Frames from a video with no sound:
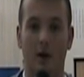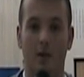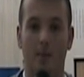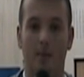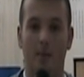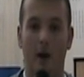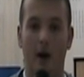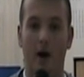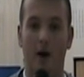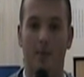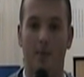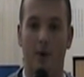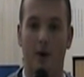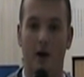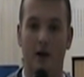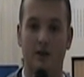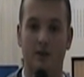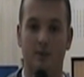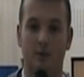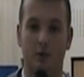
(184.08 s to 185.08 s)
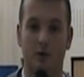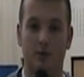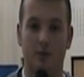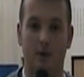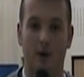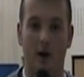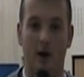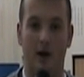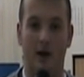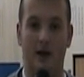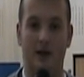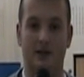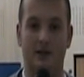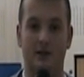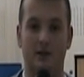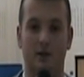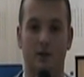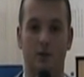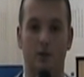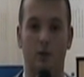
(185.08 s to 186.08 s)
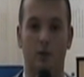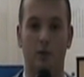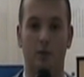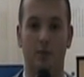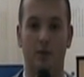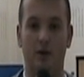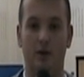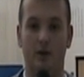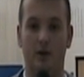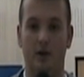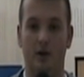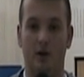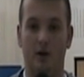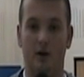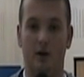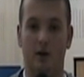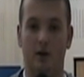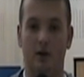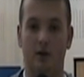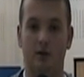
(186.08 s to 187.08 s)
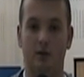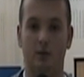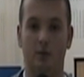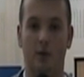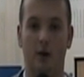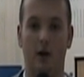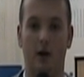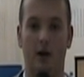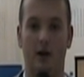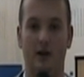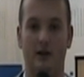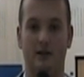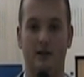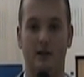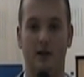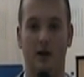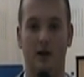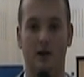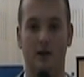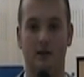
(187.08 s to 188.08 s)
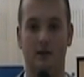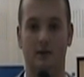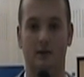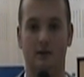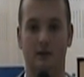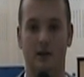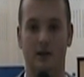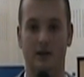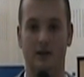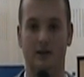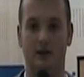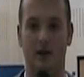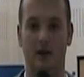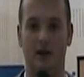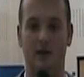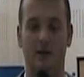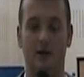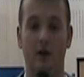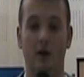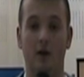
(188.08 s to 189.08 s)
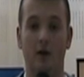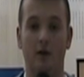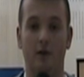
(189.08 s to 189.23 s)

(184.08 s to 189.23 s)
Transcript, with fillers: Pirate Pride Sports Broadcasting will be there to broadcast the contest live.